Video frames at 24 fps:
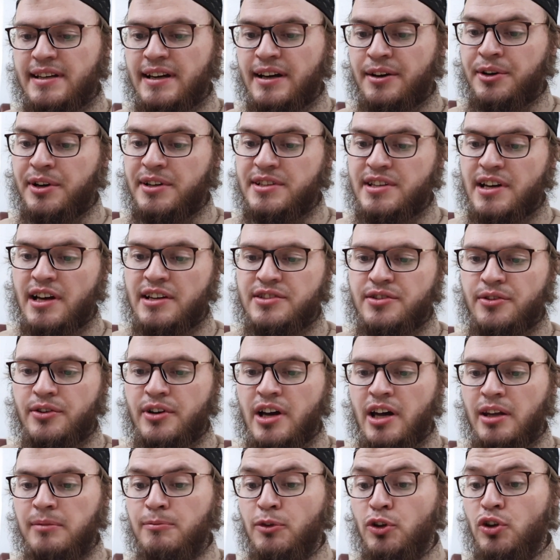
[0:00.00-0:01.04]
or it's also
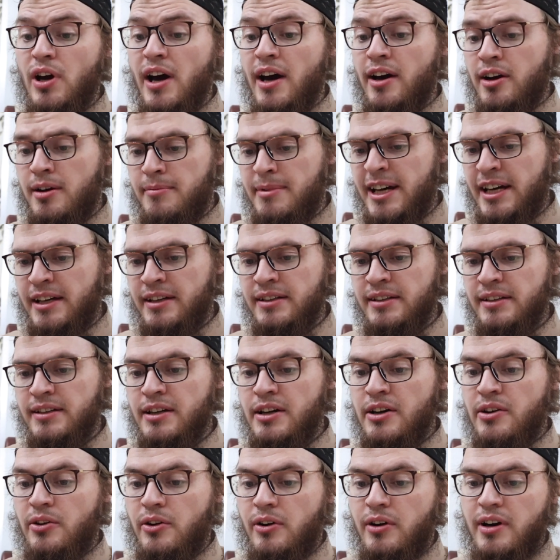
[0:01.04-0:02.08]
called mudaraba
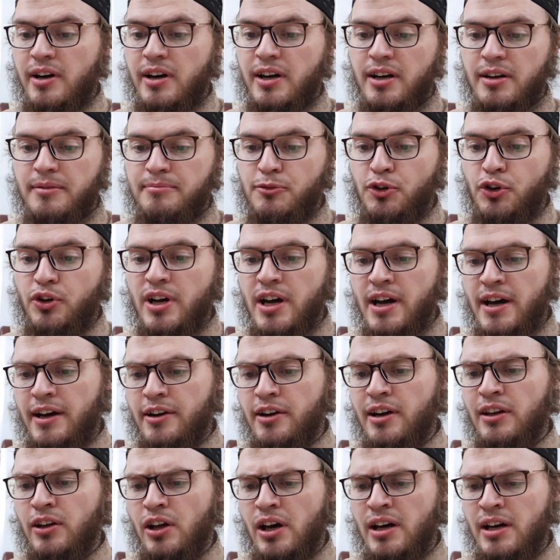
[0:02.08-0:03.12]
or
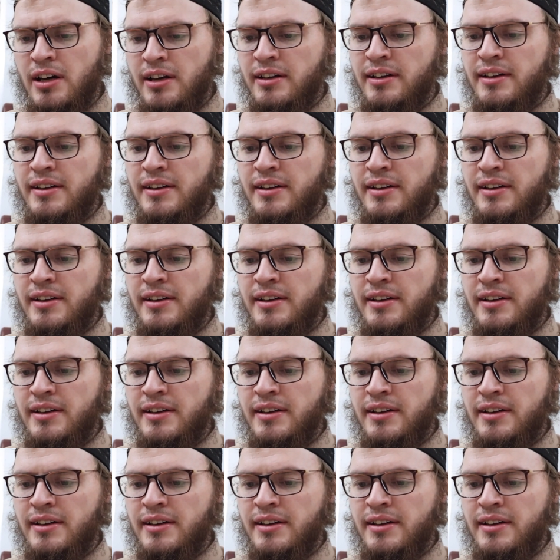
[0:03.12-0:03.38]
muqarada.